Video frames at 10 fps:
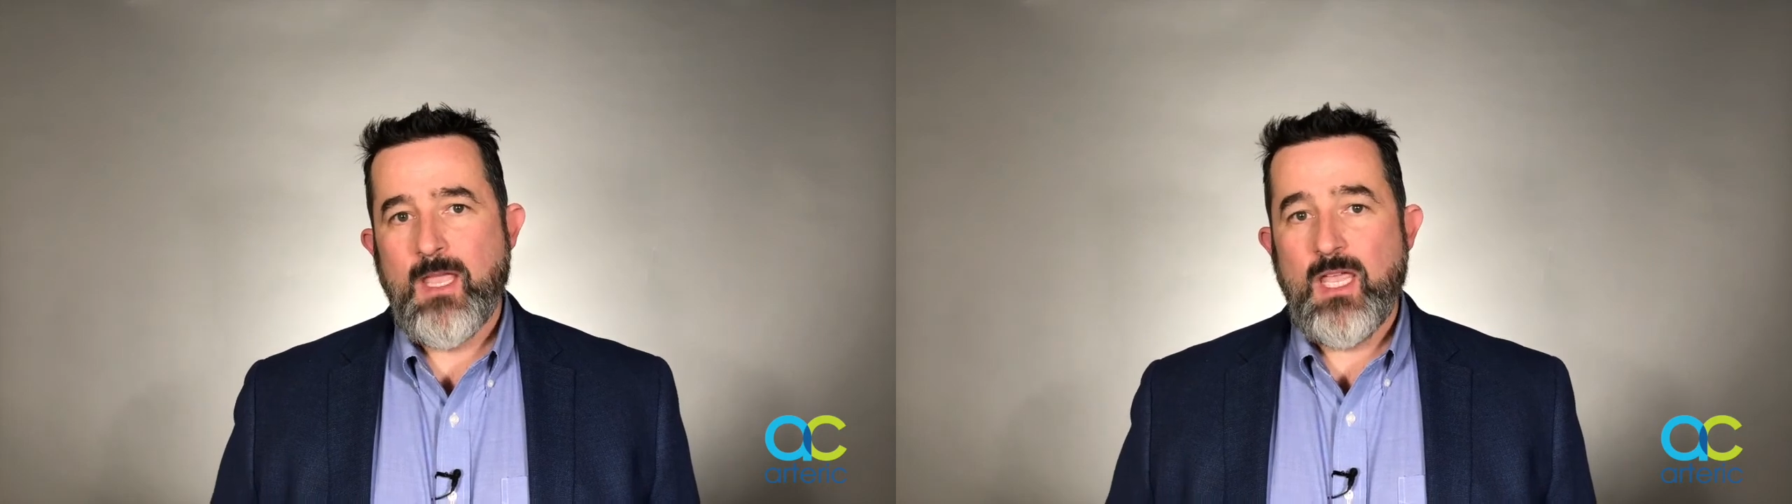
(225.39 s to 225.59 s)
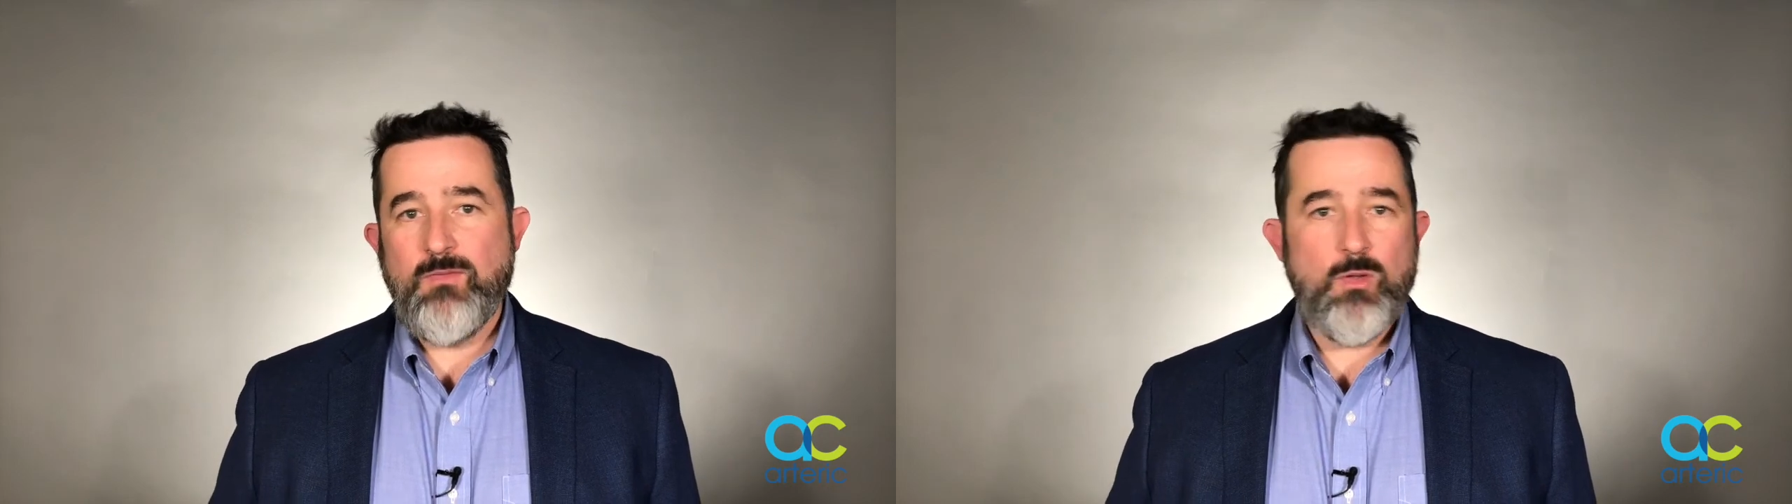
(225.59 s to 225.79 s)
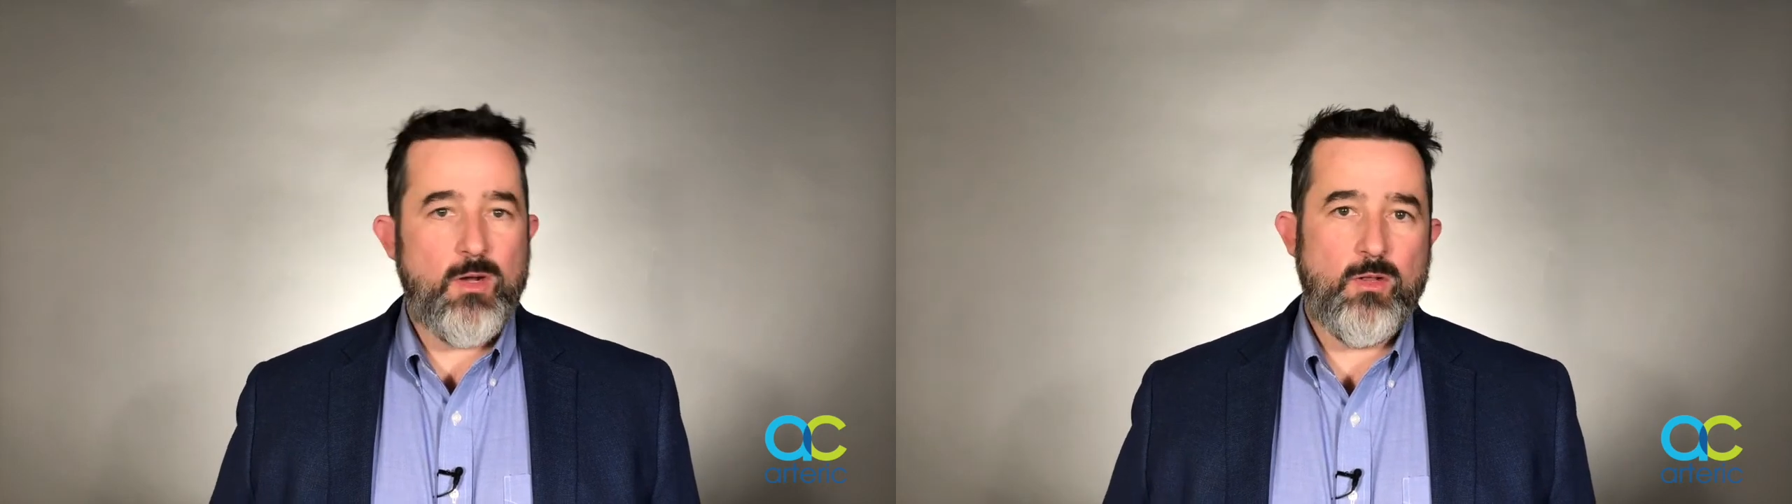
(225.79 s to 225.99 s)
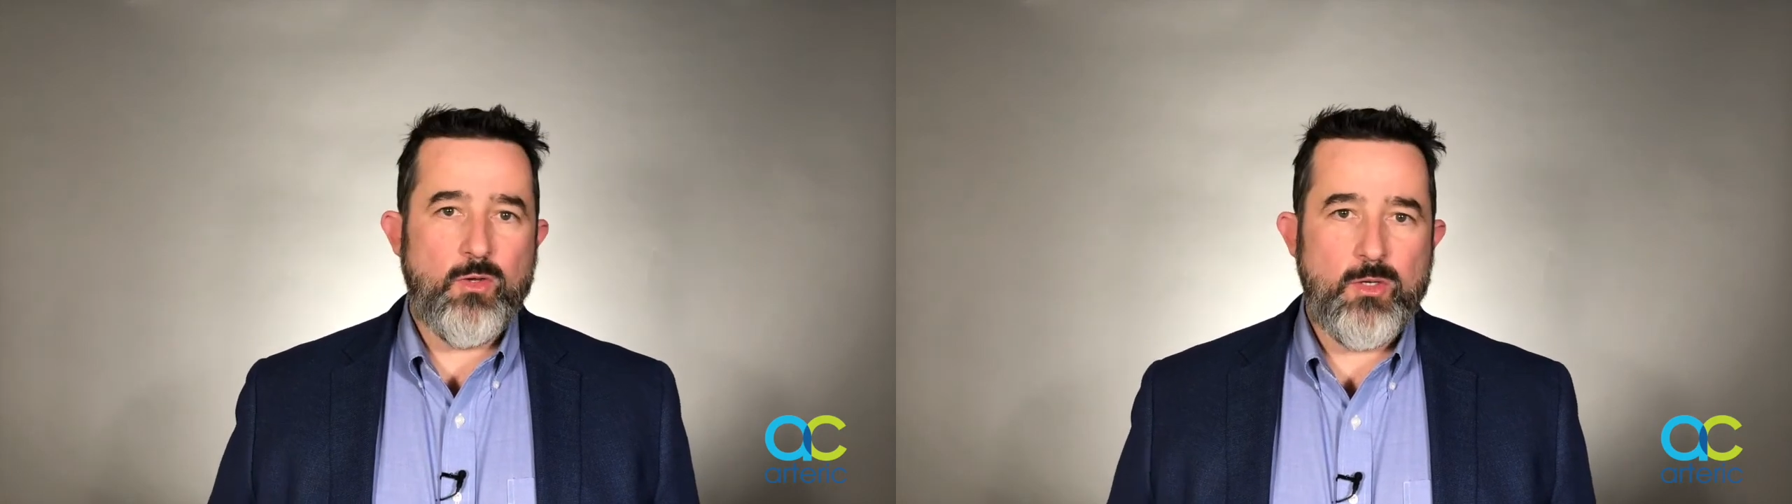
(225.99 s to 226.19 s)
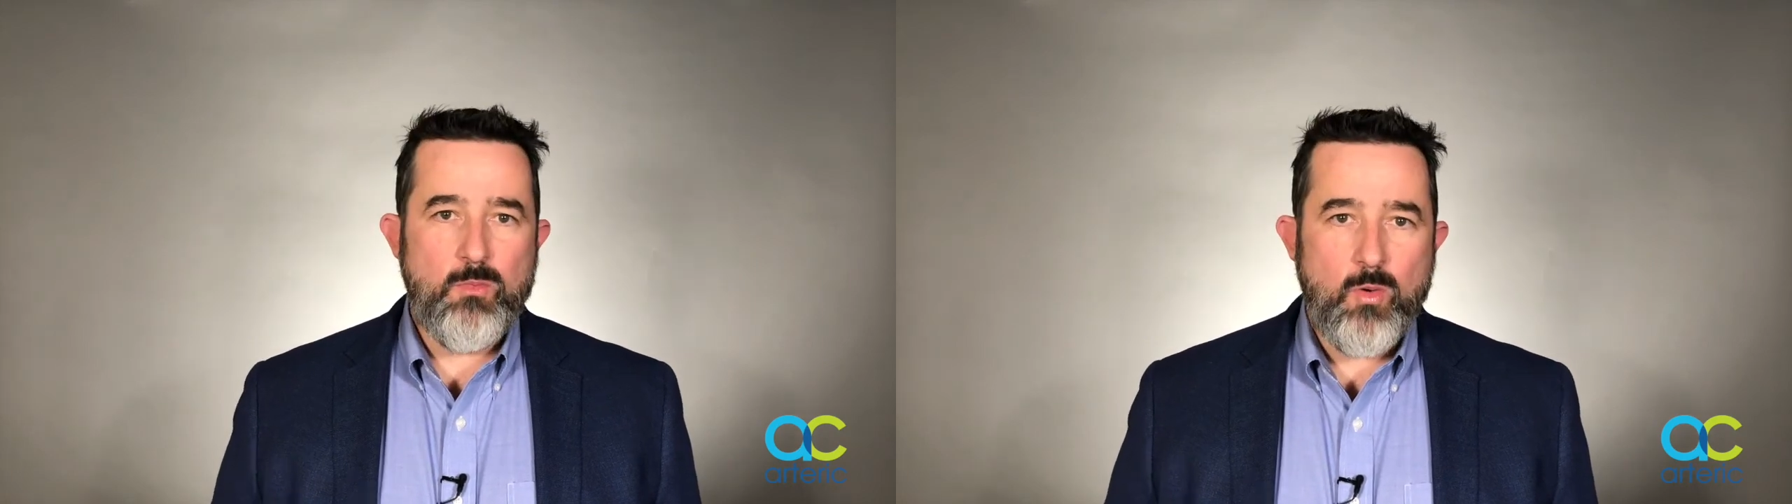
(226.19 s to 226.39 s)
If you want to
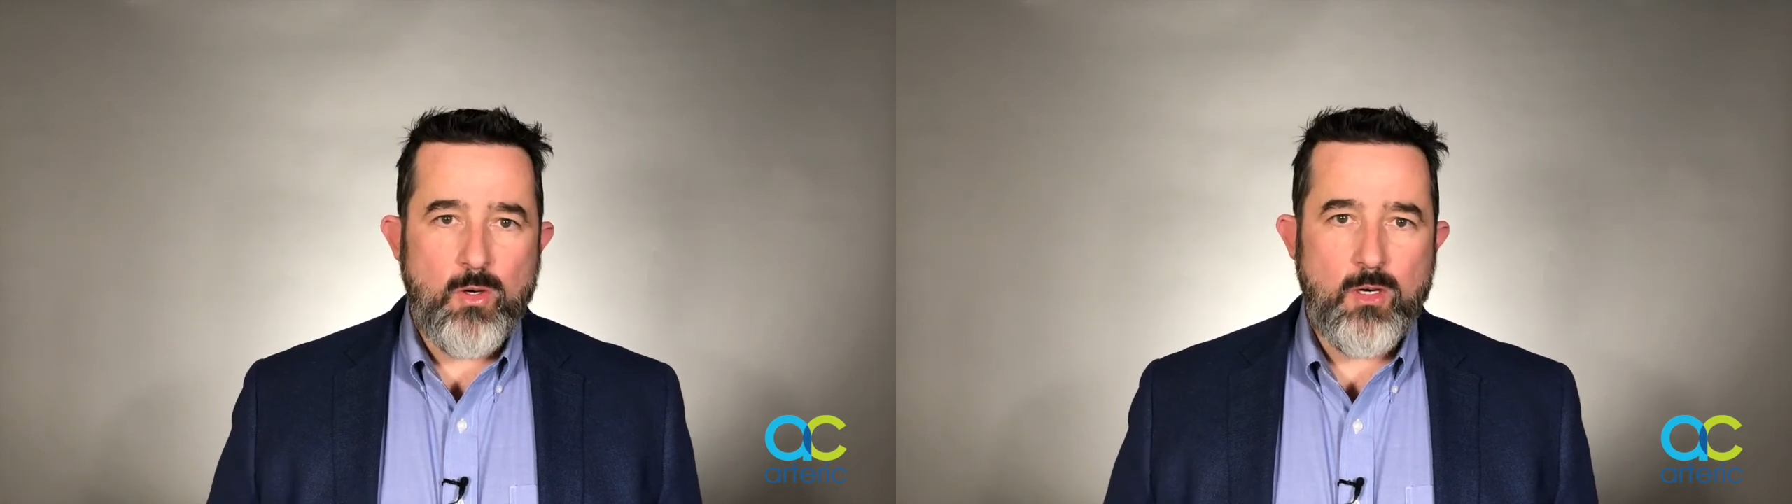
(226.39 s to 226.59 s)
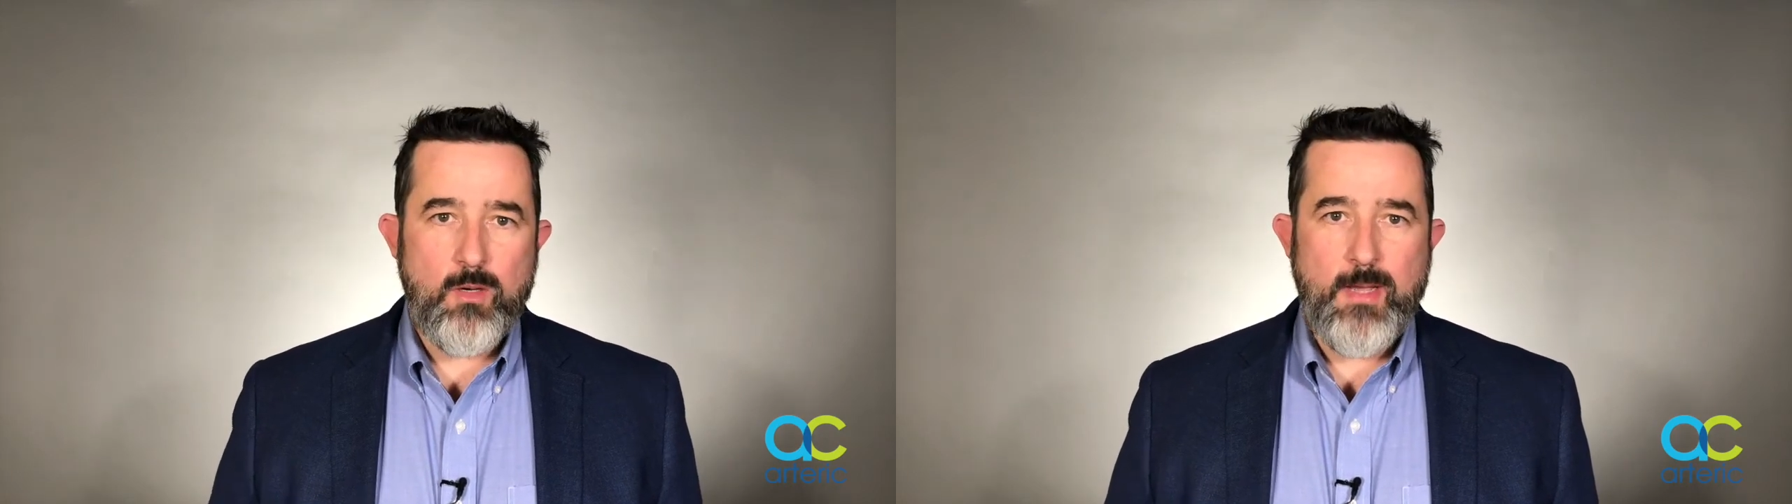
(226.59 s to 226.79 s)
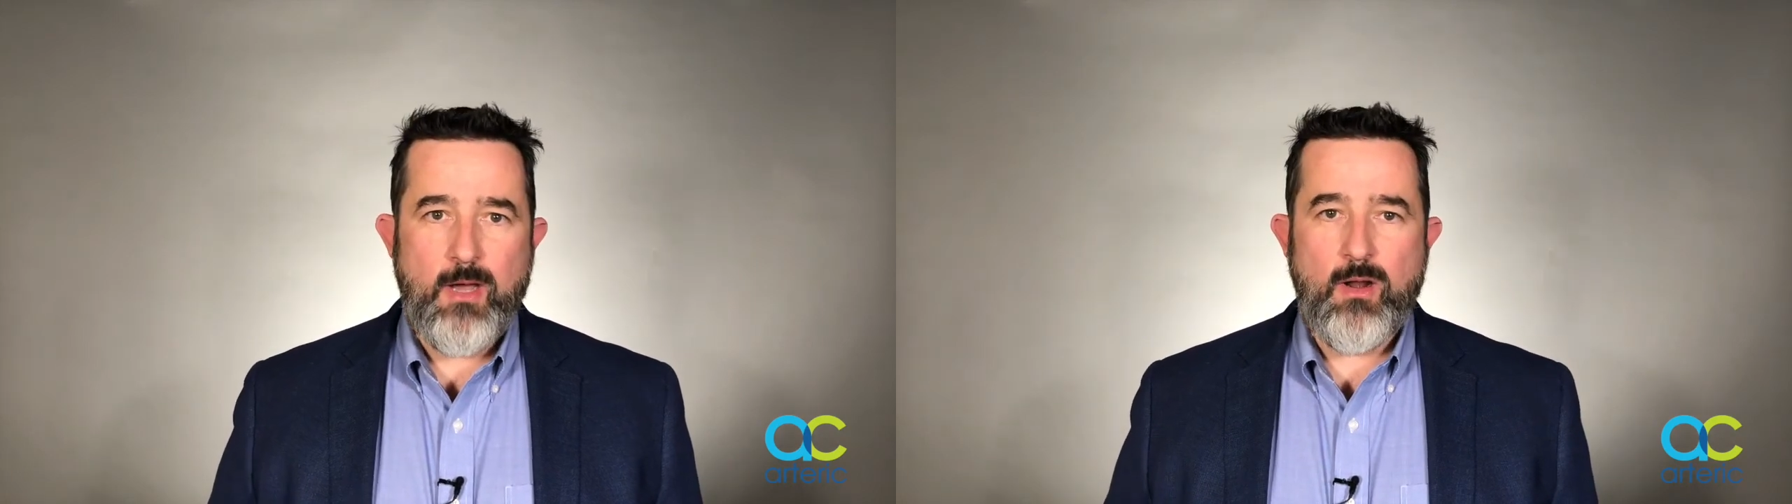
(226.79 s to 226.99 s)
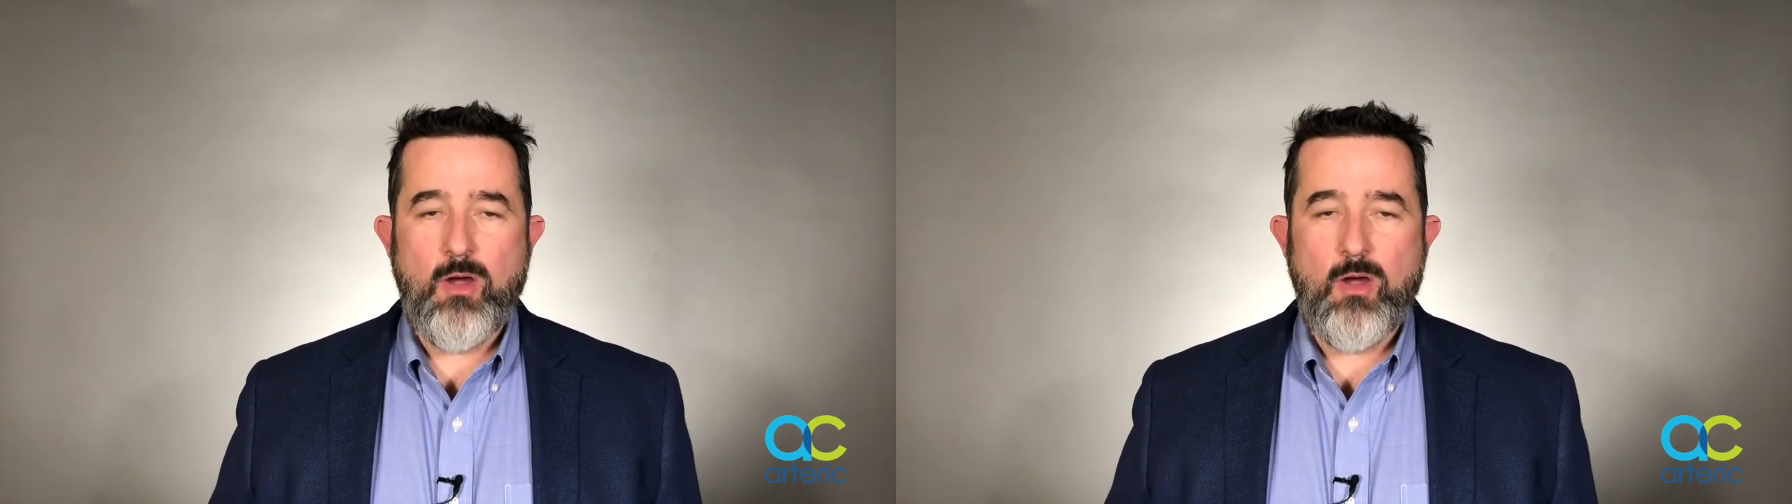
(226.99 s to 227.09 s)
learn more about